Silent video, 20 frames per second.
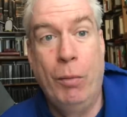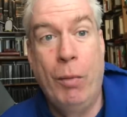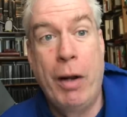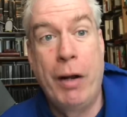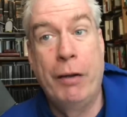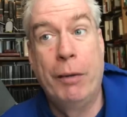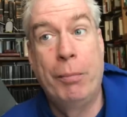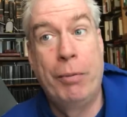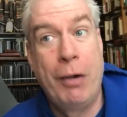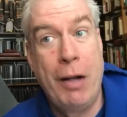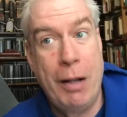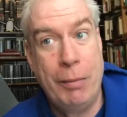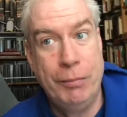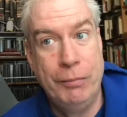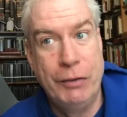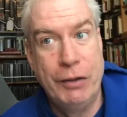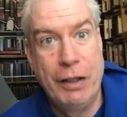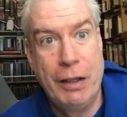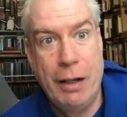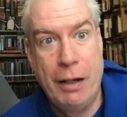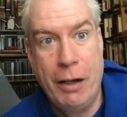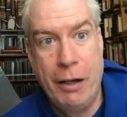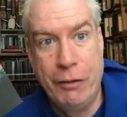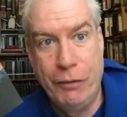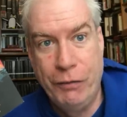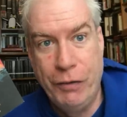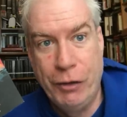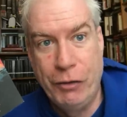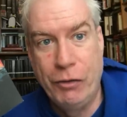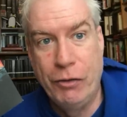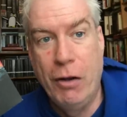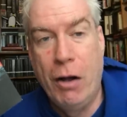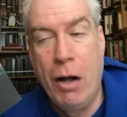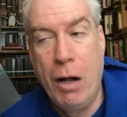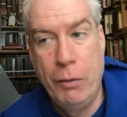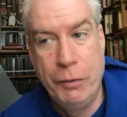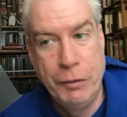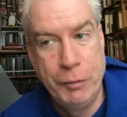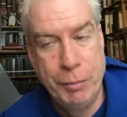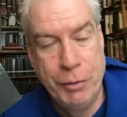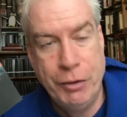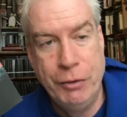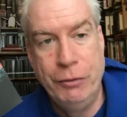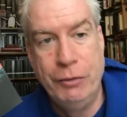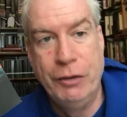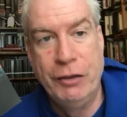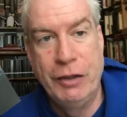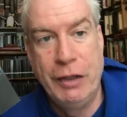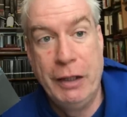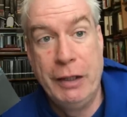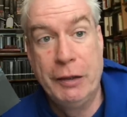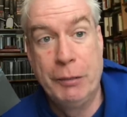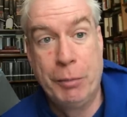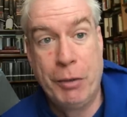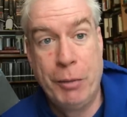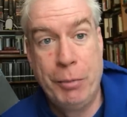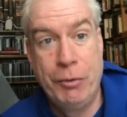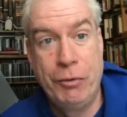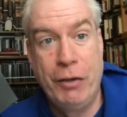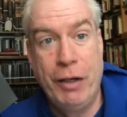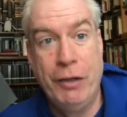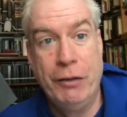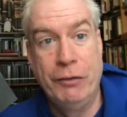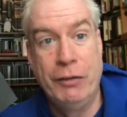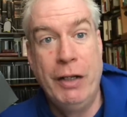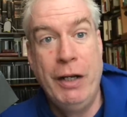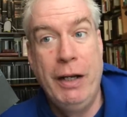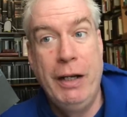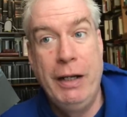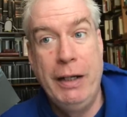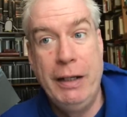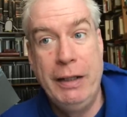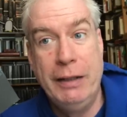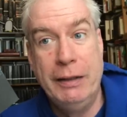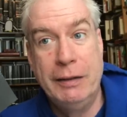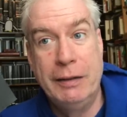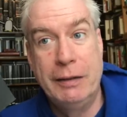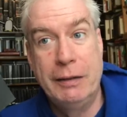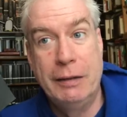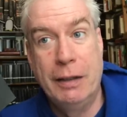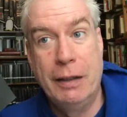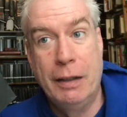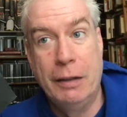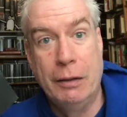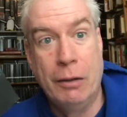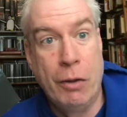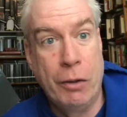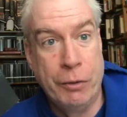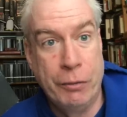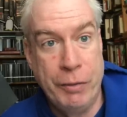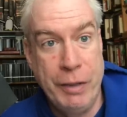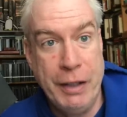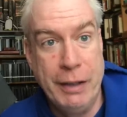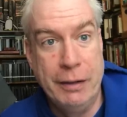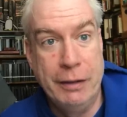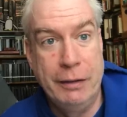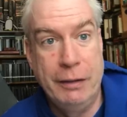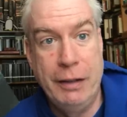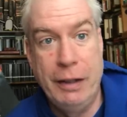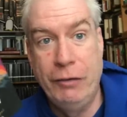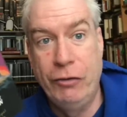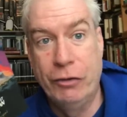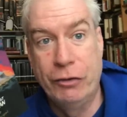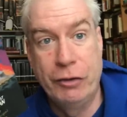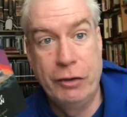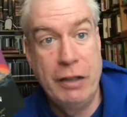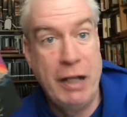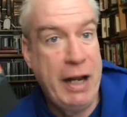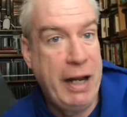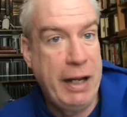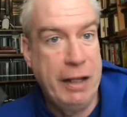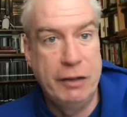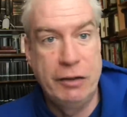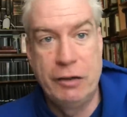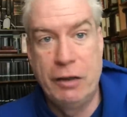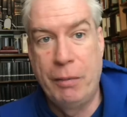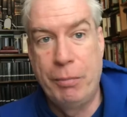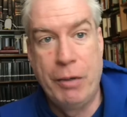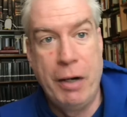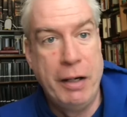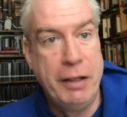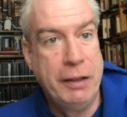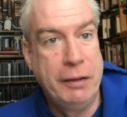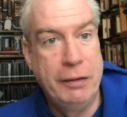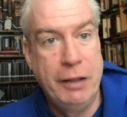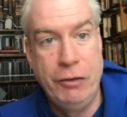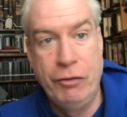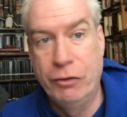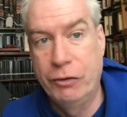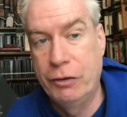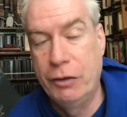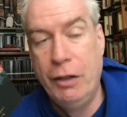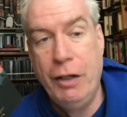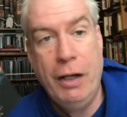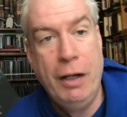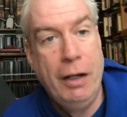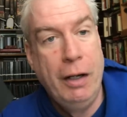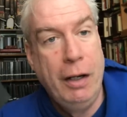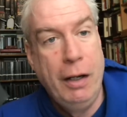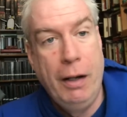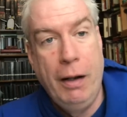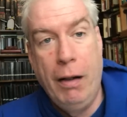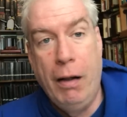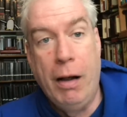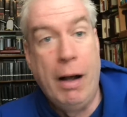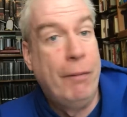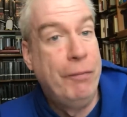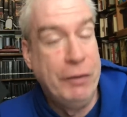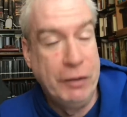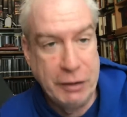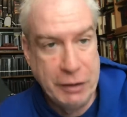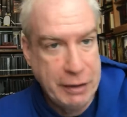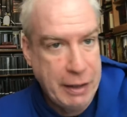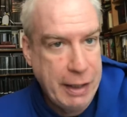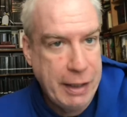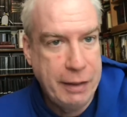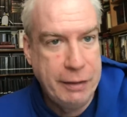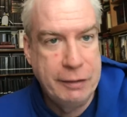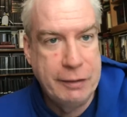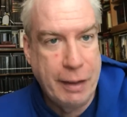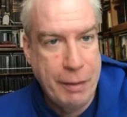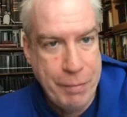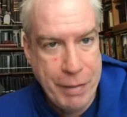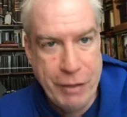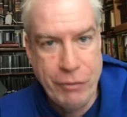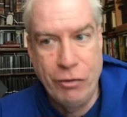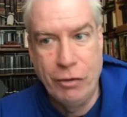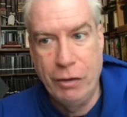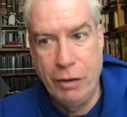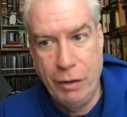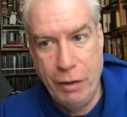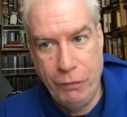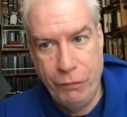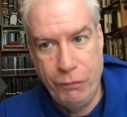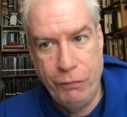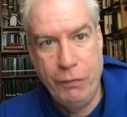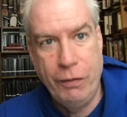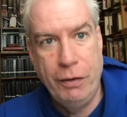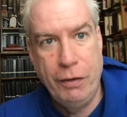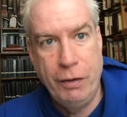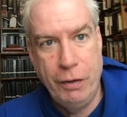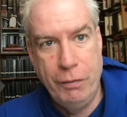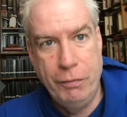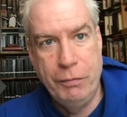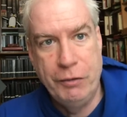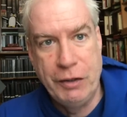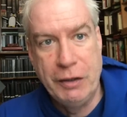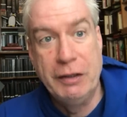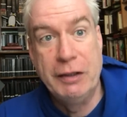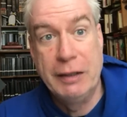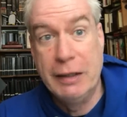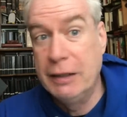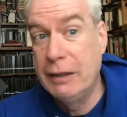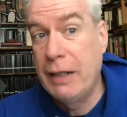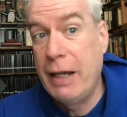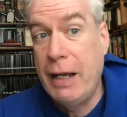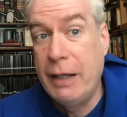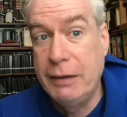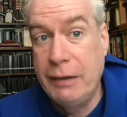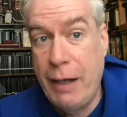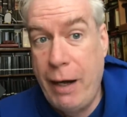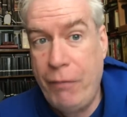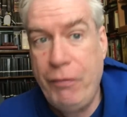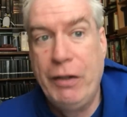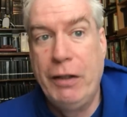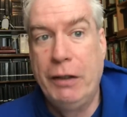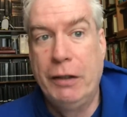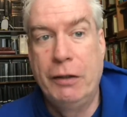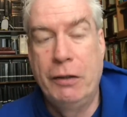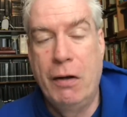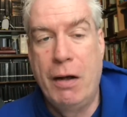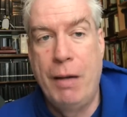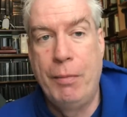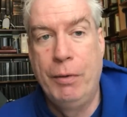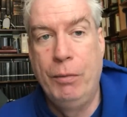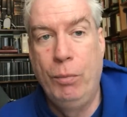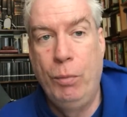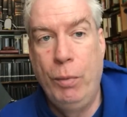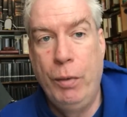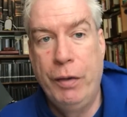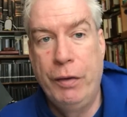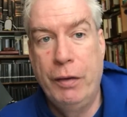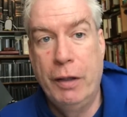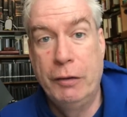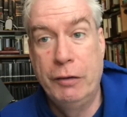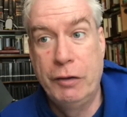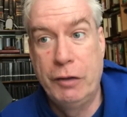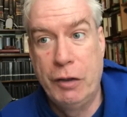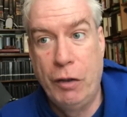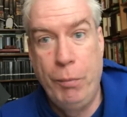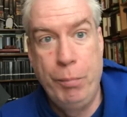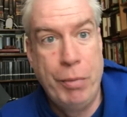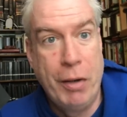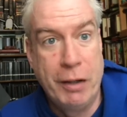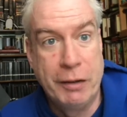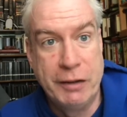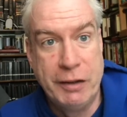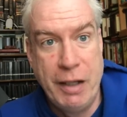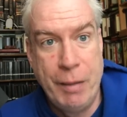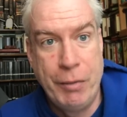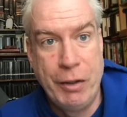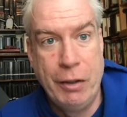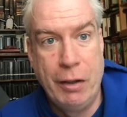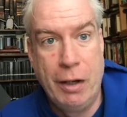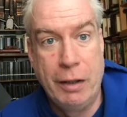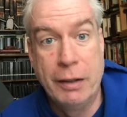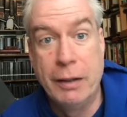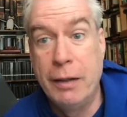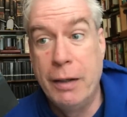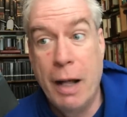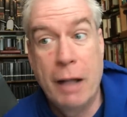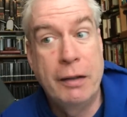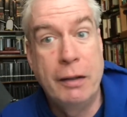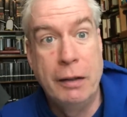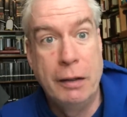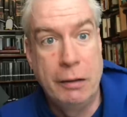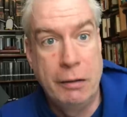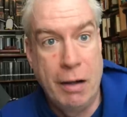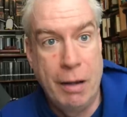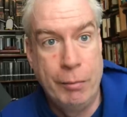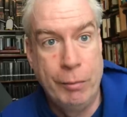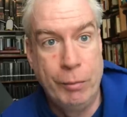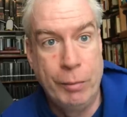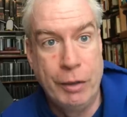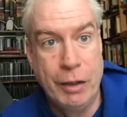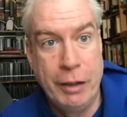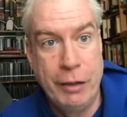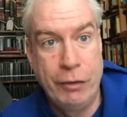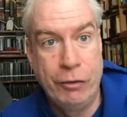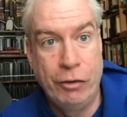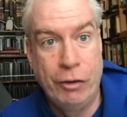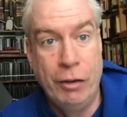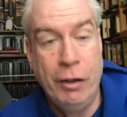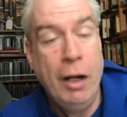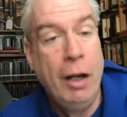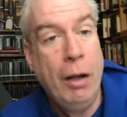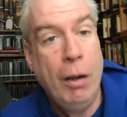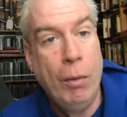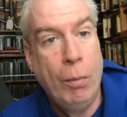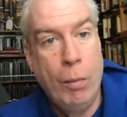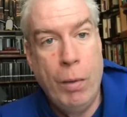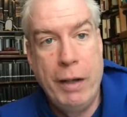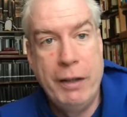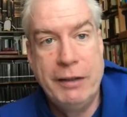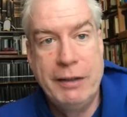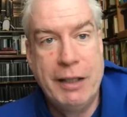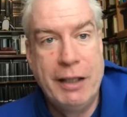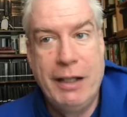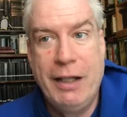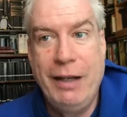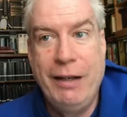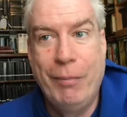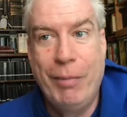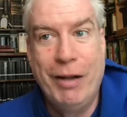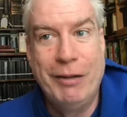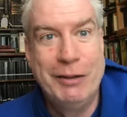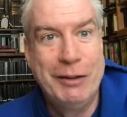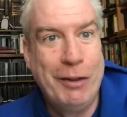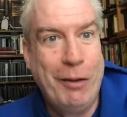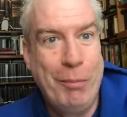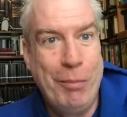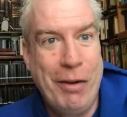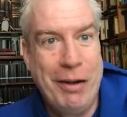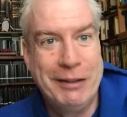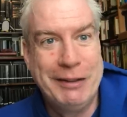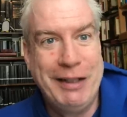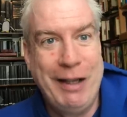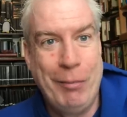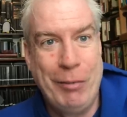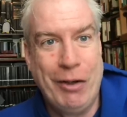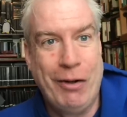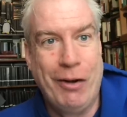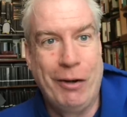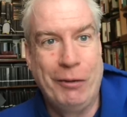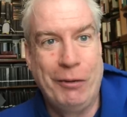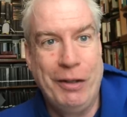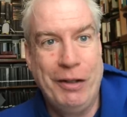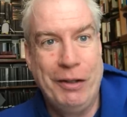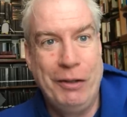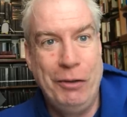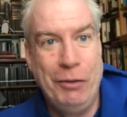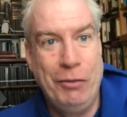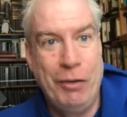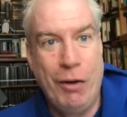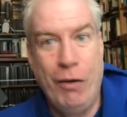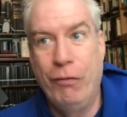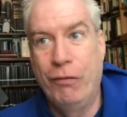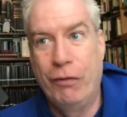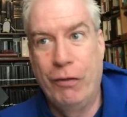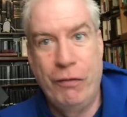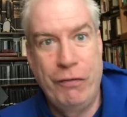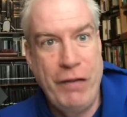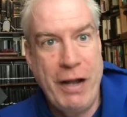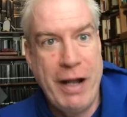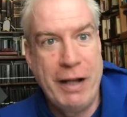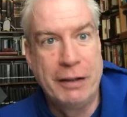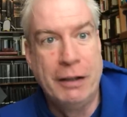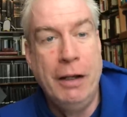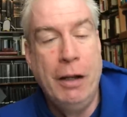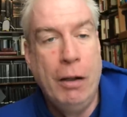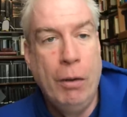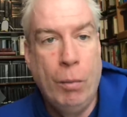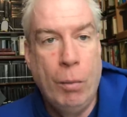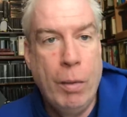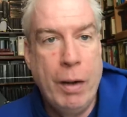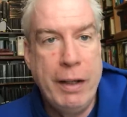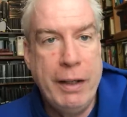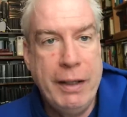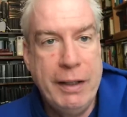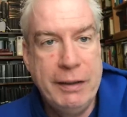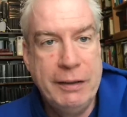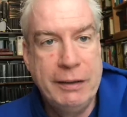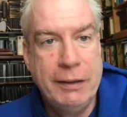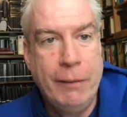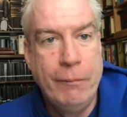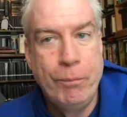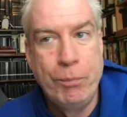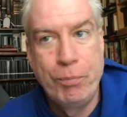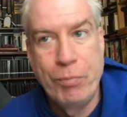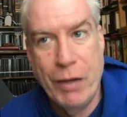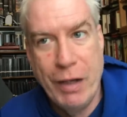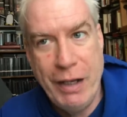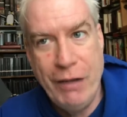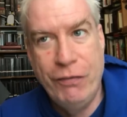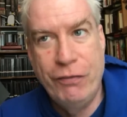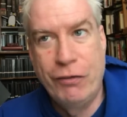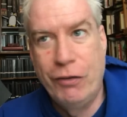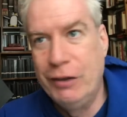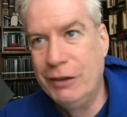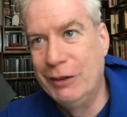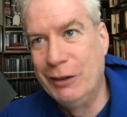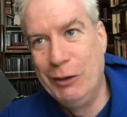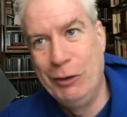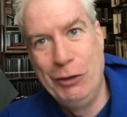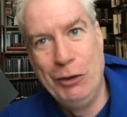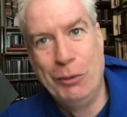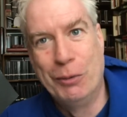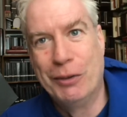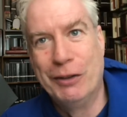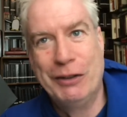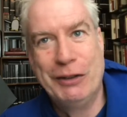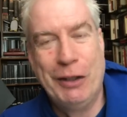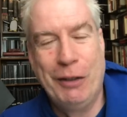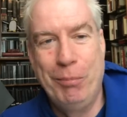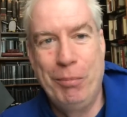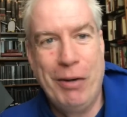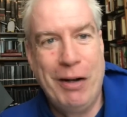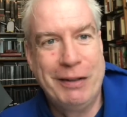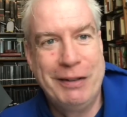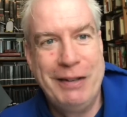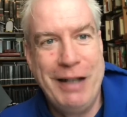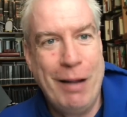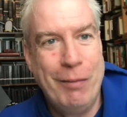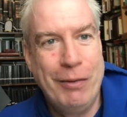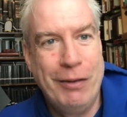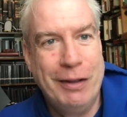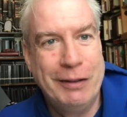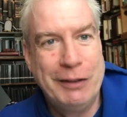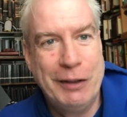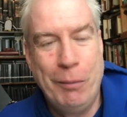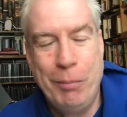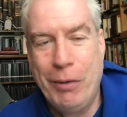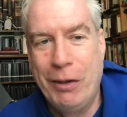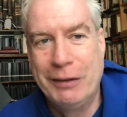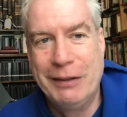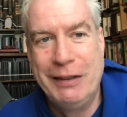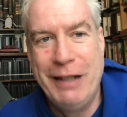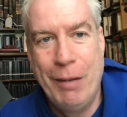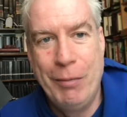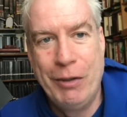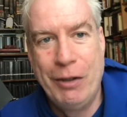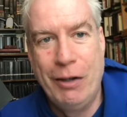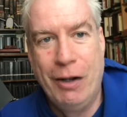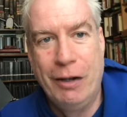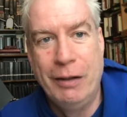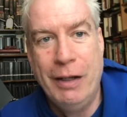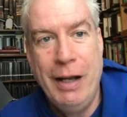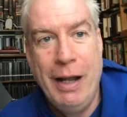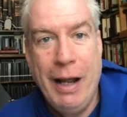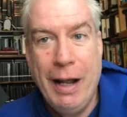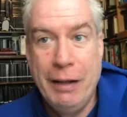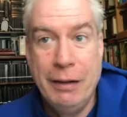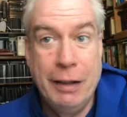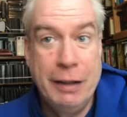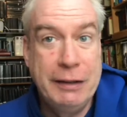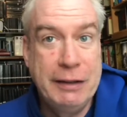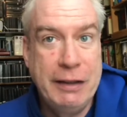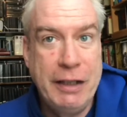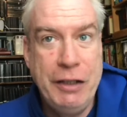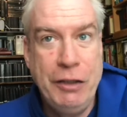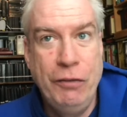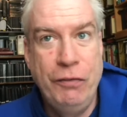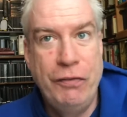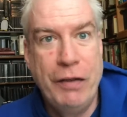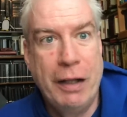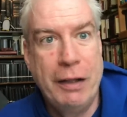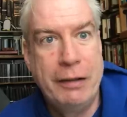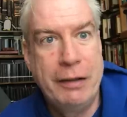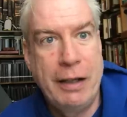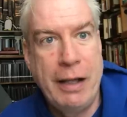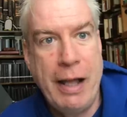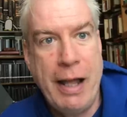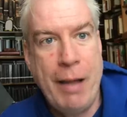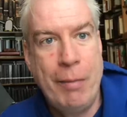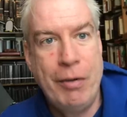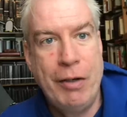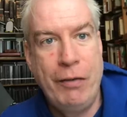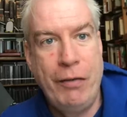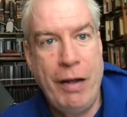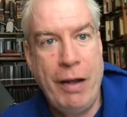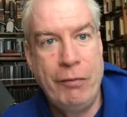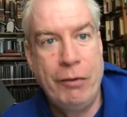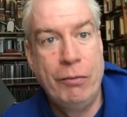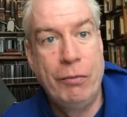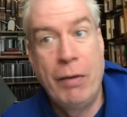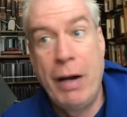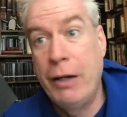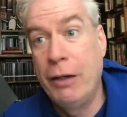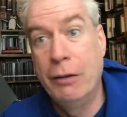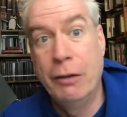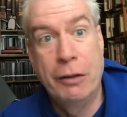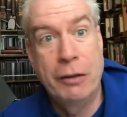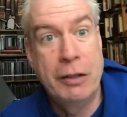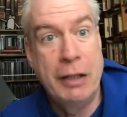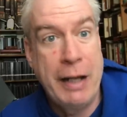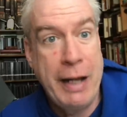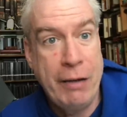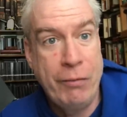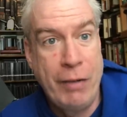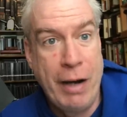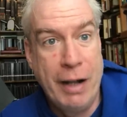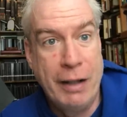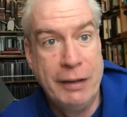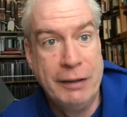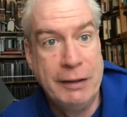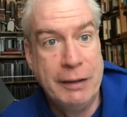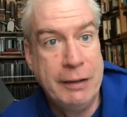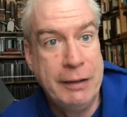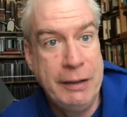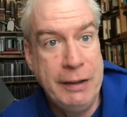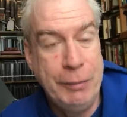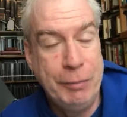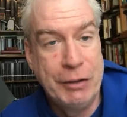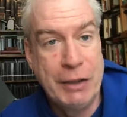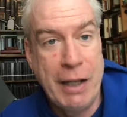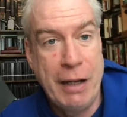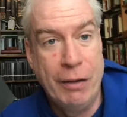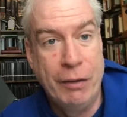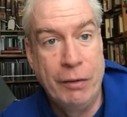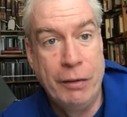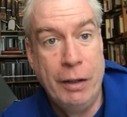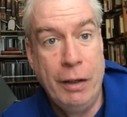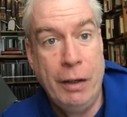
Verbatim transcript: One of the problems that autofiction always produces in its perpetrators is a uh, logorrhea. They just can't stop writing. They just, obviously, as I mentioned, if since this has everything in common with a soapbox demagogue and nothing in common with literature, what is the thing about soapbox demagoguery that you know for a fact? What is if, for instance, you were a soapbox, dem- a soapbox demagogue, and let's say you fell into the habit of having regular Klan rallies in the Deep South,